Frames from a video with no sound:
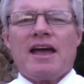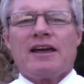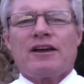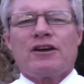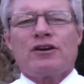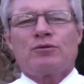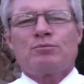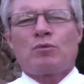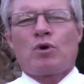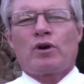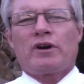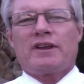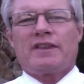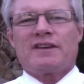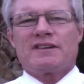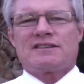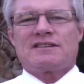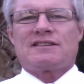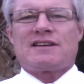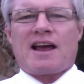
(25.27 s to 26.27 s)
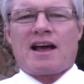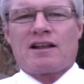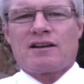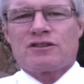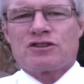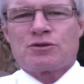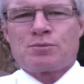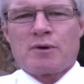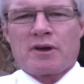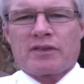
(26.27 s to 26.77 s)
good morning. This is
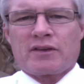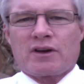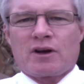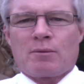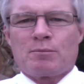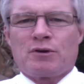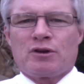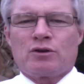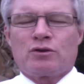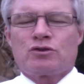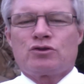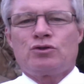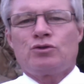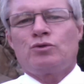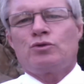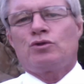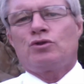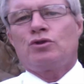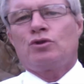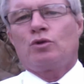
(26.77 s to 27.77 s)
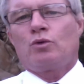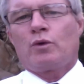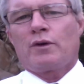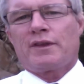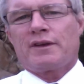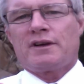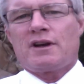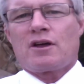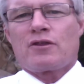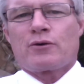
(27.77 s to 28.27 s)
Alan Smith coming to you
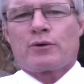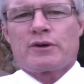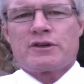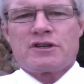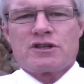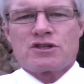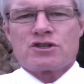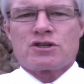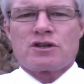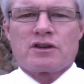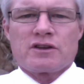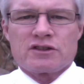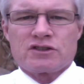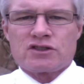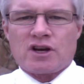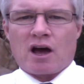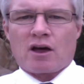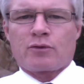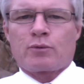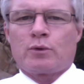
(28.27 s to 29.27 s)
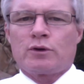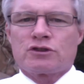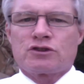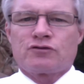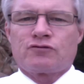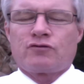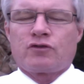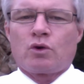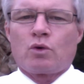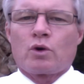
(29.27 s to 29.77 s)
with another edition of the
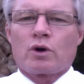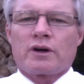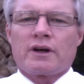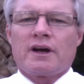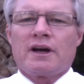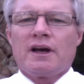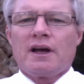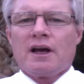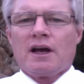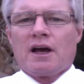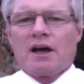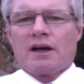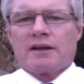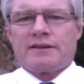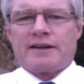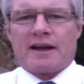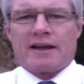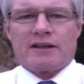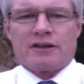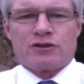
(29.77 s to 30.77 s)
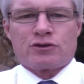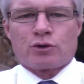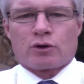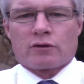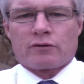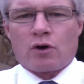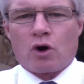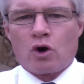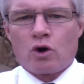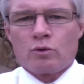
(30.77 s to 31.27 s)
Southwest Florida Daily
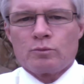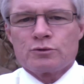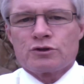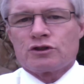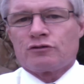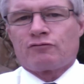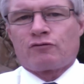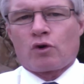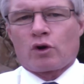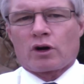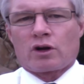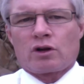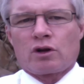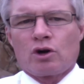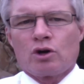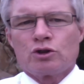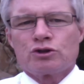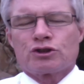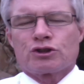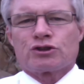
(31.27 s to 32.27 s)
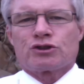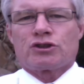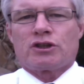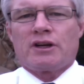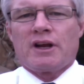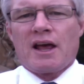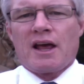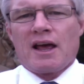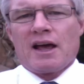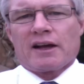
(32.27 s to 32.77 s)
Tour of Homes and Foreclosures,
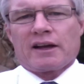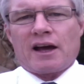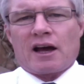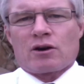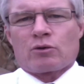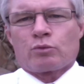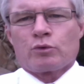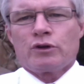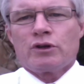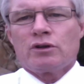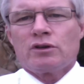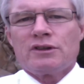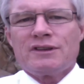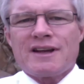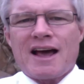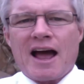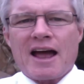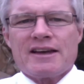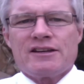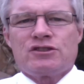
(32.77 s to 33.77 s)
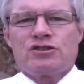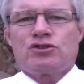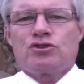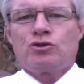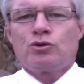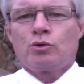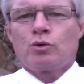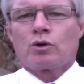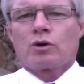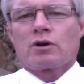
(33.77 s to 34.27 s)
and got a real nice
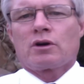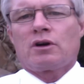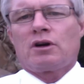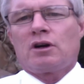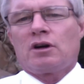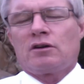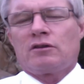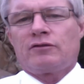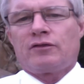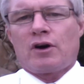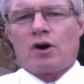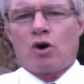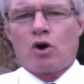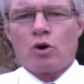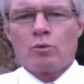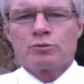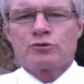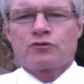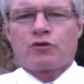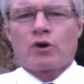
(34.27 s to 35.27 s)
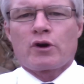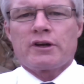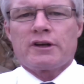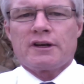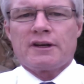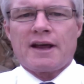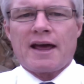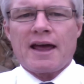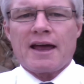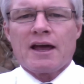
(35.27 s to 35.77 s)
tour of homes for you
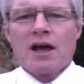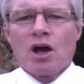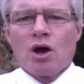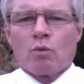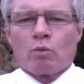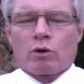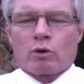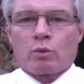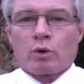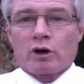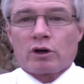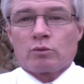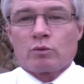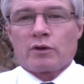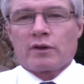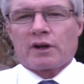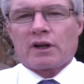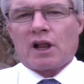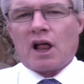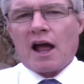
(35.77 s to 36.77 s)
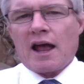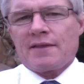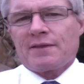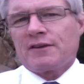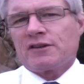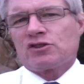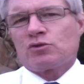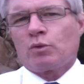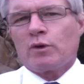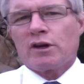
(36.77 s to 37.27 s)
today. We're working with a client
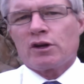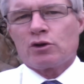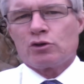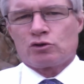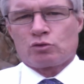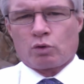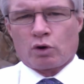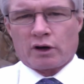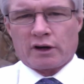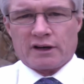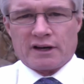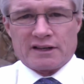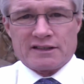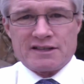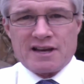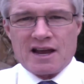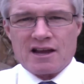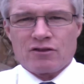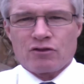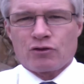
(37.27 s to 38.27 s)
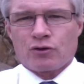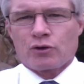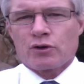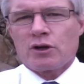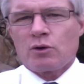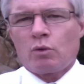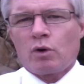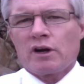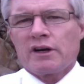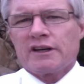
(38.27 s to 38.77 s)
this week who's working a
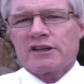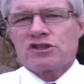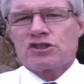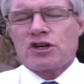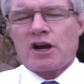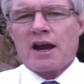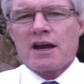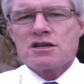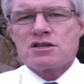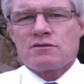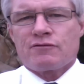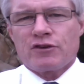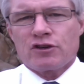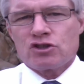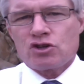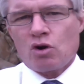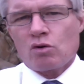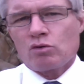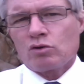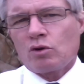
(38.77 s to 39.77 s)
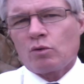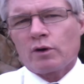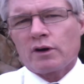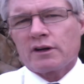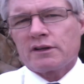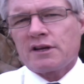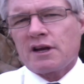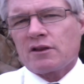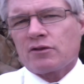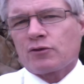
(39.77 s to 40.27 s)
1031 exchange. If you don't know what a
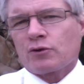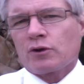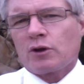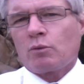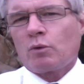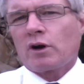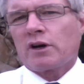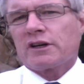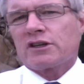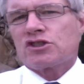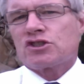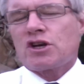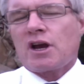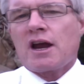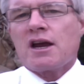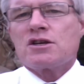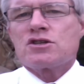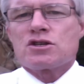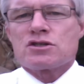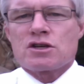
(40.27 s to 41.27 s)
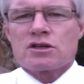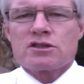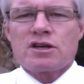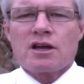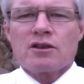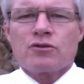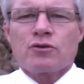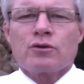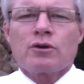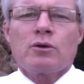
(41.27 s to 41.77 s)
1031 exchange is, a
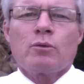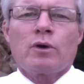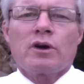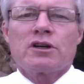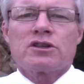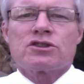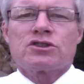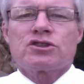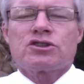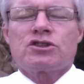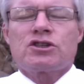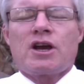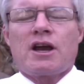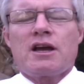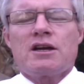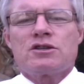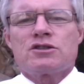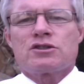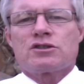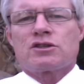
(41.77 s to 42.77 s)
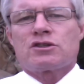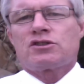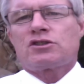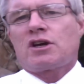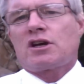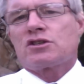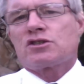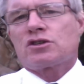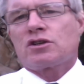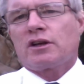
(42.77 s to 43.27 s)
1031 exchange is
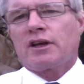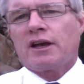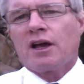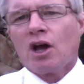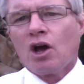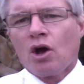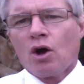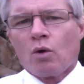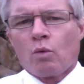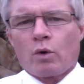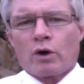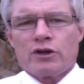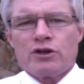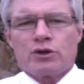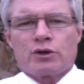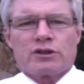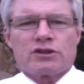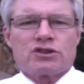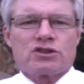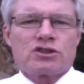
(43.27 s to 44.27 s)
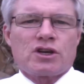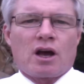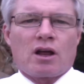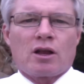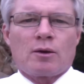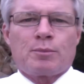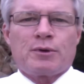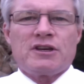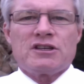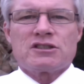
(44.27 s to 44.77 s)
essentially where you can
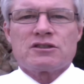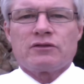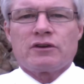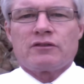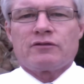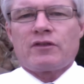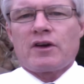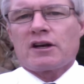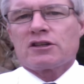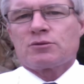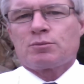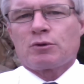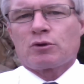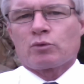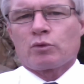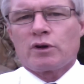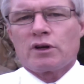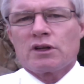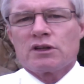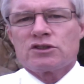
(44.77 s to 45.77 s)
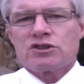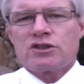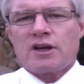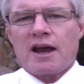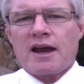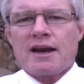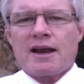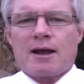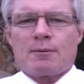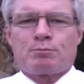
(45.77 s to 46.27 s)
sell a piece of investment real
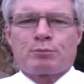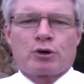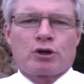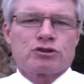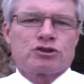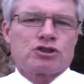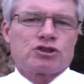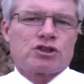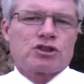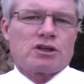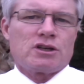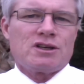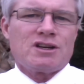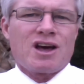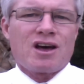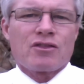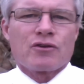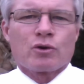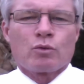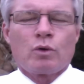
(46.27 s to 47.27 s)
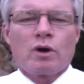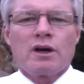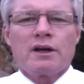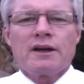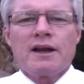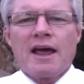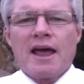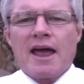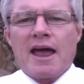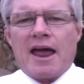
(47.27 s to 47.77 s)
estate and purchase another
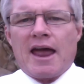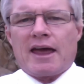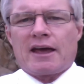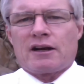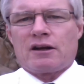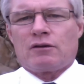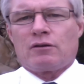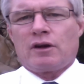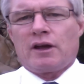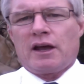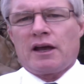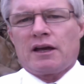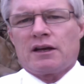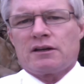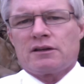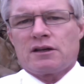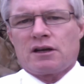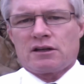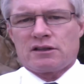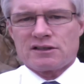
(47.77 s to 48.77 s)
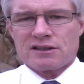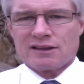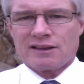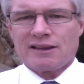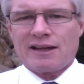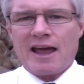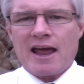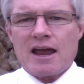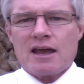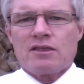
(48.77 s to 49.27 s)
one and
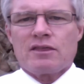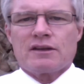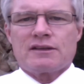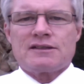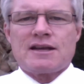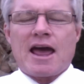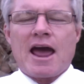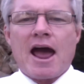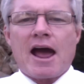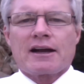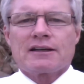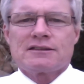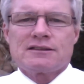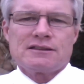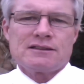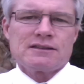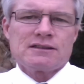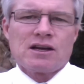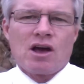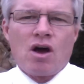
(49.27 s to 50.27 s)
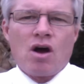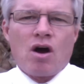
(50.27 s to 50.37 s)
delay the taxes